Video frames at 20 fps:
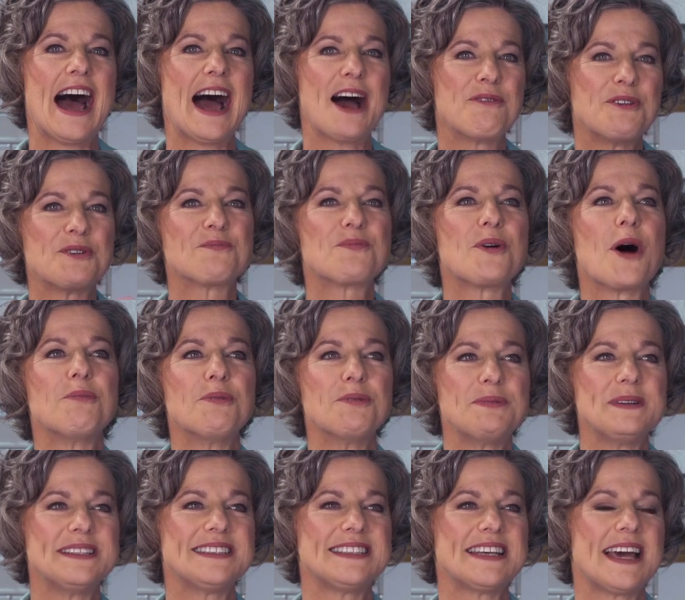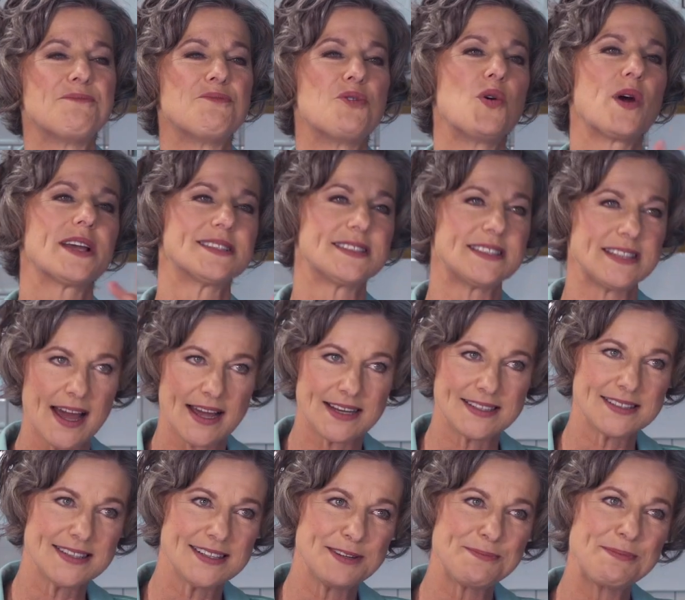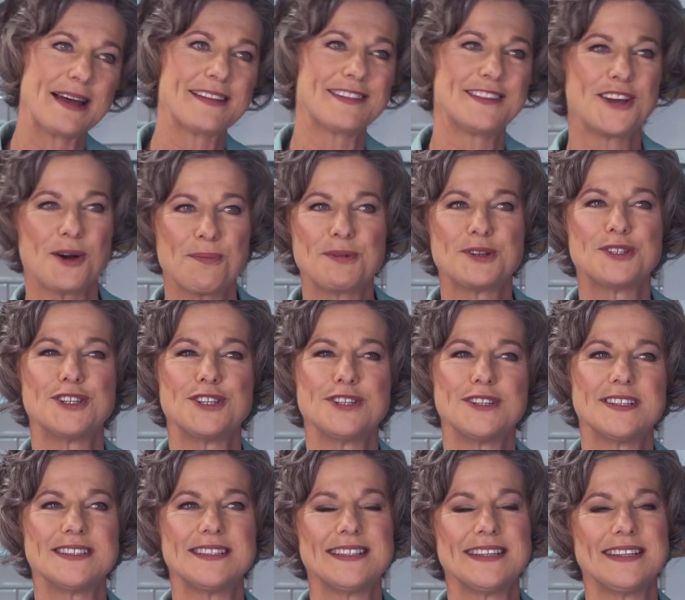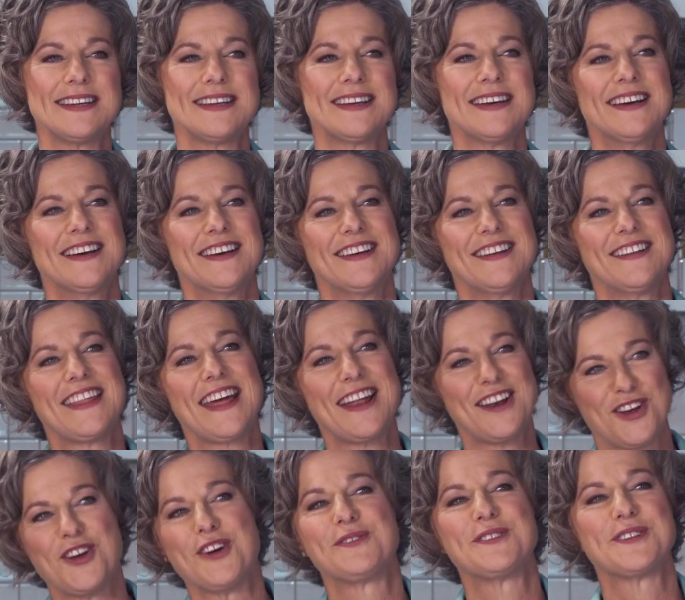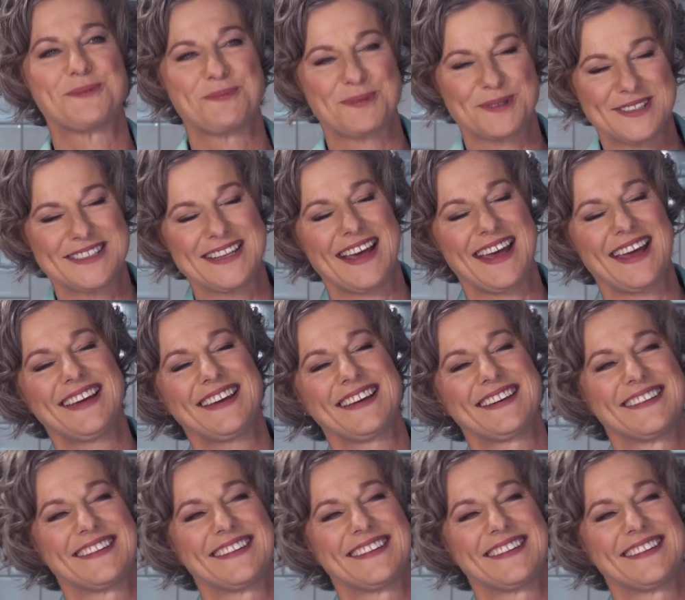I would probably say more excited about the opportunity than nervous per se.